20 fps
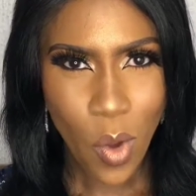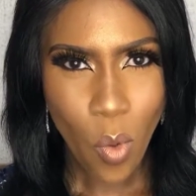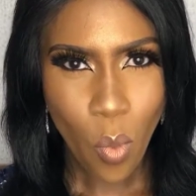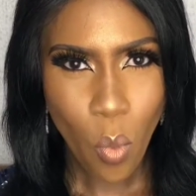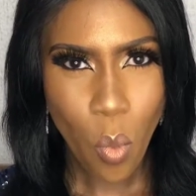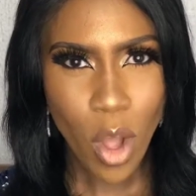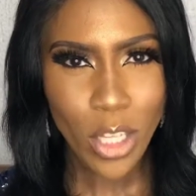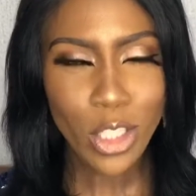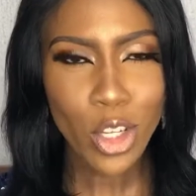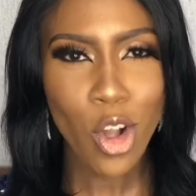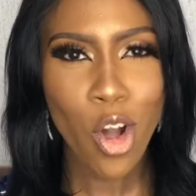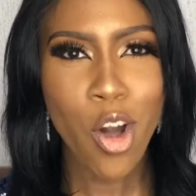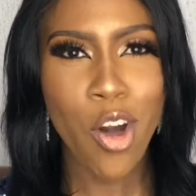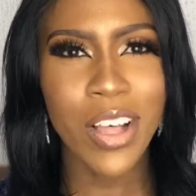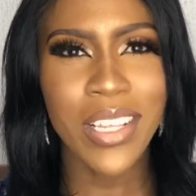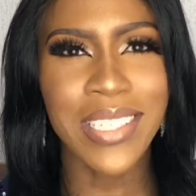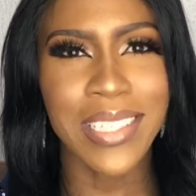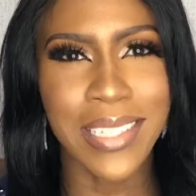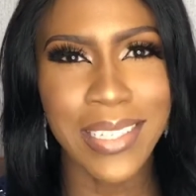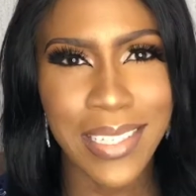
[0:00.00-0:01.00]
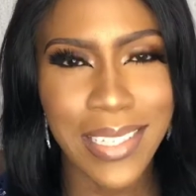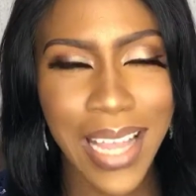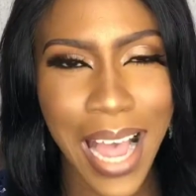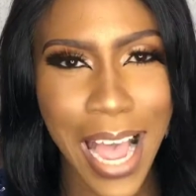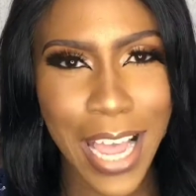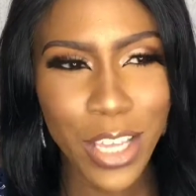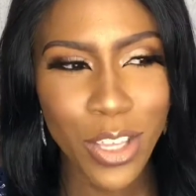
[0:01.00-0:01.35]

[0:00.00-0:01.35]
What causes are